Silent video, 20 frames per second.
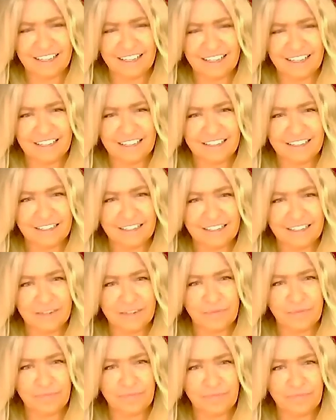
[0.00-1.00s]

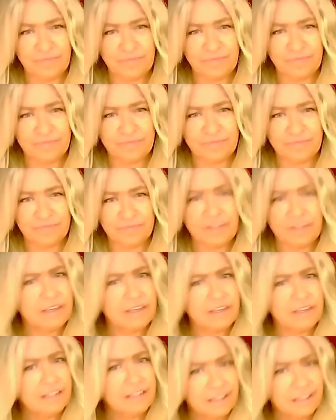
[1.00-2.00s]

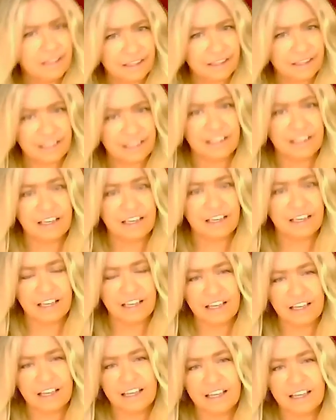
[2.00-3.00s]

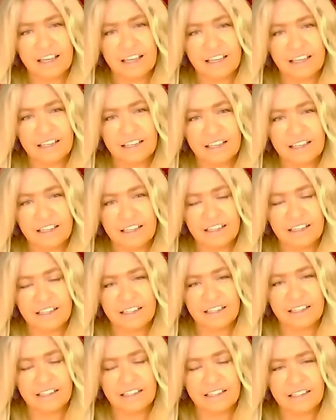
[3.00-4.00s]

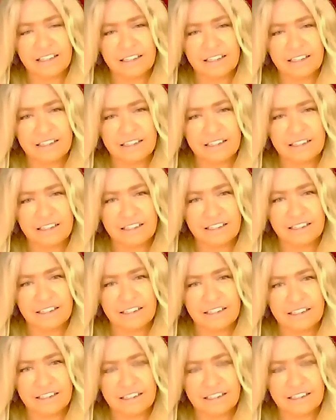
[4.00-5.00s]

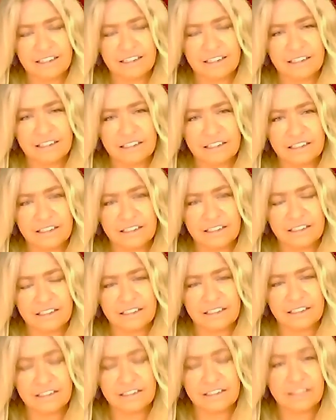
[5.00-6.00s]

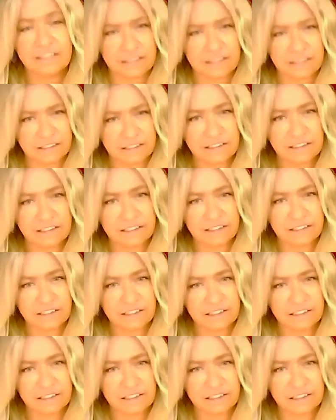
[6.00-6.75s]
No words are spoken by the person on screen.